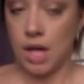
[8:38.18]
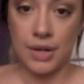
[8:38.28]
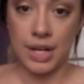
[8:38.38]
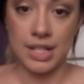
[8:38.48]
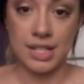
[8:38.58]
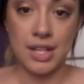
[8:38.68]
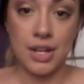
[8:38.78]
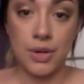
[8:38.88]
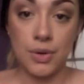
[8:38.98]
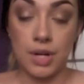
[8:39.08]
Okay, so
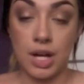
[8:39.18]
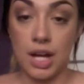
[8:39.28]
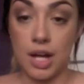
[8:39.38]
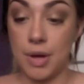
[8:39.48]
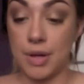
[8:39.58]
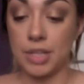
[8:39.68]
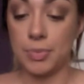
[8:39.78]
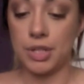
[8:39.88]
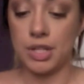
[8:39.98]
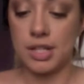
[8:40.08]
I'm going to
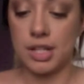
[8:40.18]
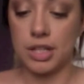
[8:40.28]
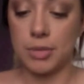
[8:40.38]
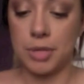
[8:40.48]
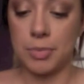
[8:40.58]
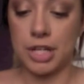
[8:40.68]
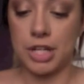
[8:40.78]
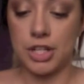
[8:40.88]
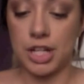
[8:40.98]
put on a little bit of blush.